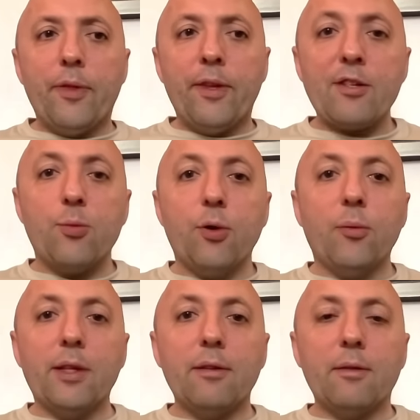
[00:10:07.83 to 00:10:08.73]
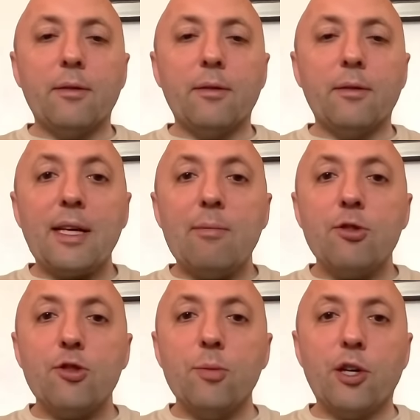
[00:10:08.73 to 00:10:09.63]
That's what, when games
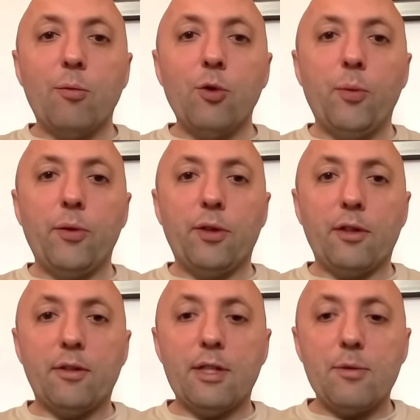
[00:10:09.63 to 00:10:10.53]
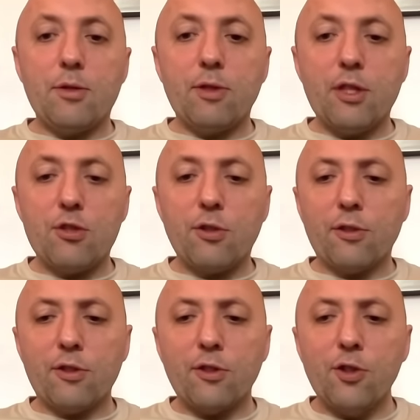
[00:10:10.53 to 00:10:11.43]
do become open, that other teams are really struggling
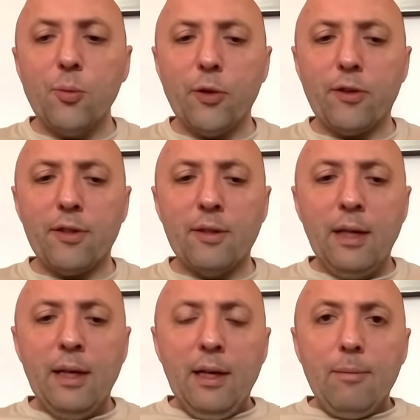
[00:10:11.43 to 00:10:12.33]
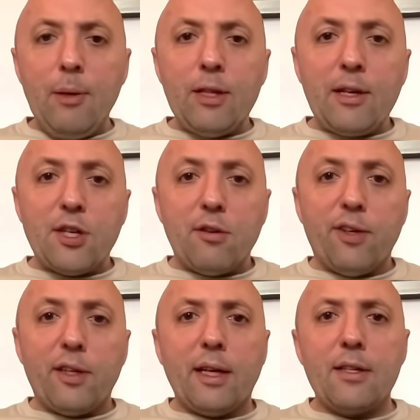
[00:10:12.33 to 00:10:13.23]
to cope with. And maybe that's how
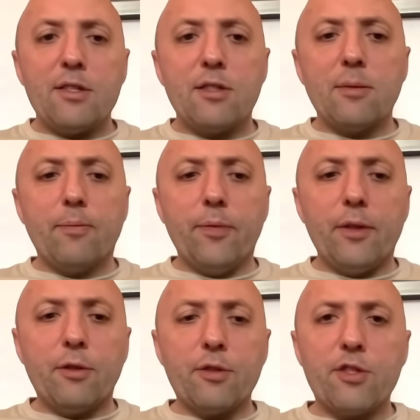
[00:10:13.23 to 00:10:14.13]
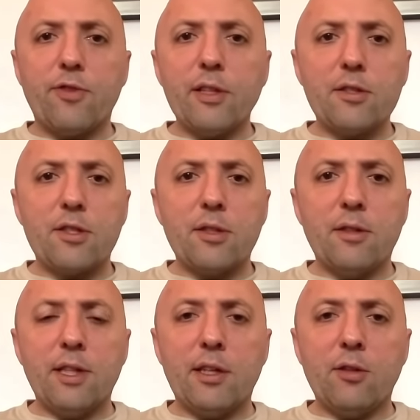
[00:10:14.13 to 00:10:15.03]
Farke has to cross his fingers that
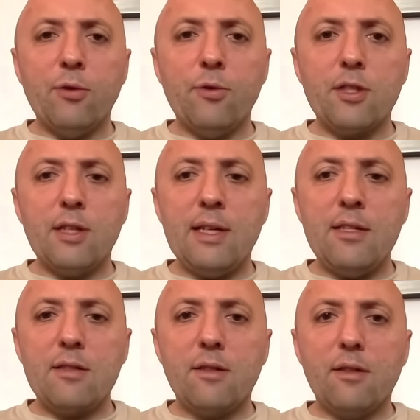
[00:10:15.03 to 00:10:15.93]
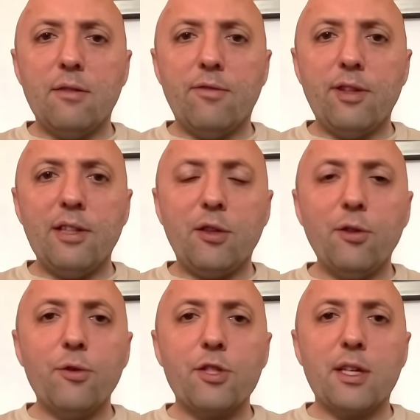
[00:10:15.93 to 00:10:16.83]
it goes, that it is fairly
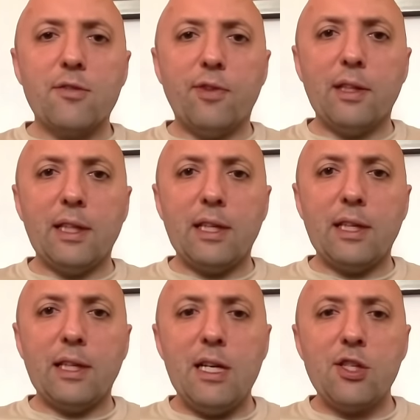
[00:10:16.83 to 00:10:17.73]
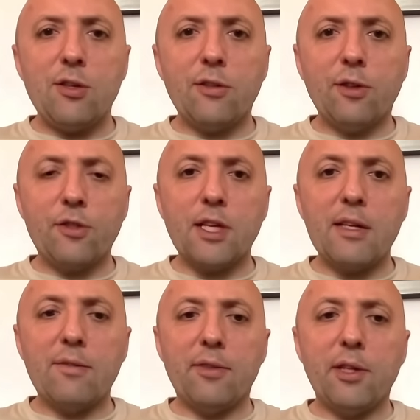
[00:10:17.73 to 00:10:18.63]
close, it is fairly cagey or
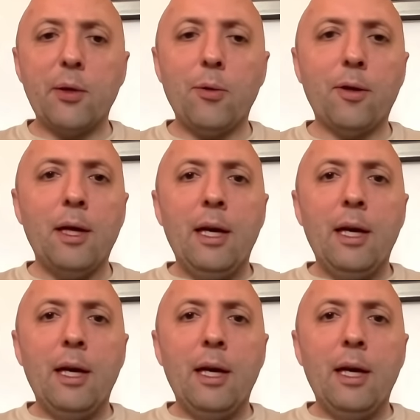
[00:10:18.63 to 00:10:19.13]
tight for an hour.